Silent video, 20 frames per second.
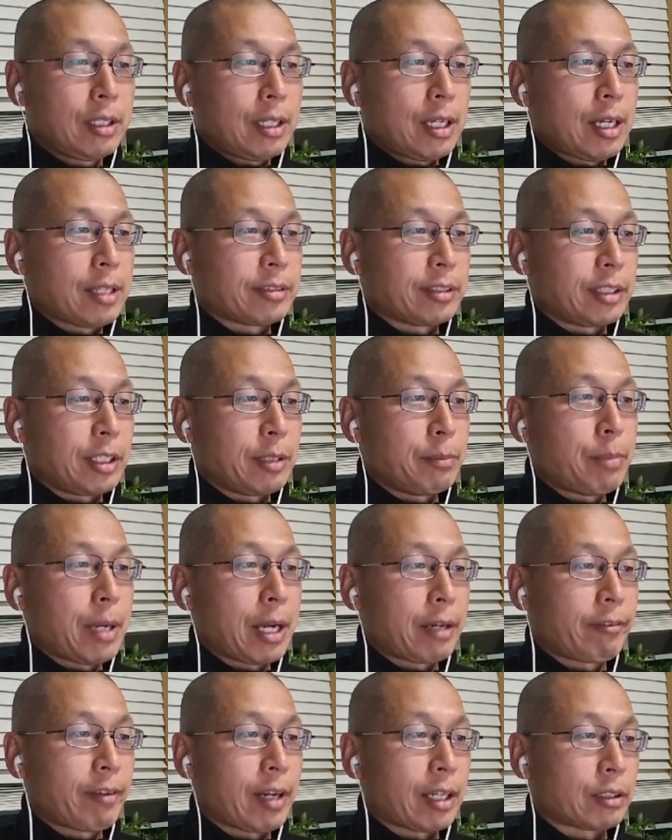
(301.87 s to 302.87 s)
has an
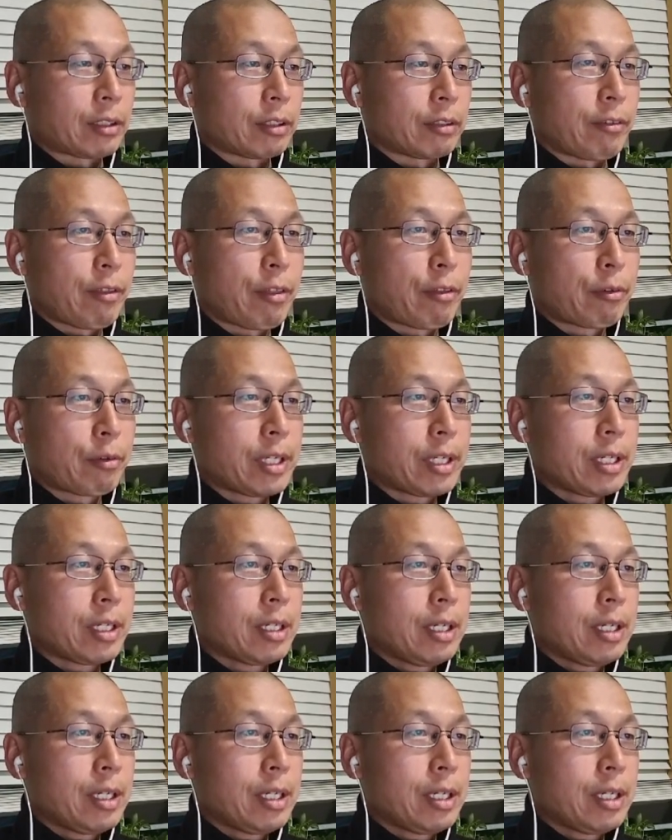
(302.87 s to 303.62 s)
impact factor of 3.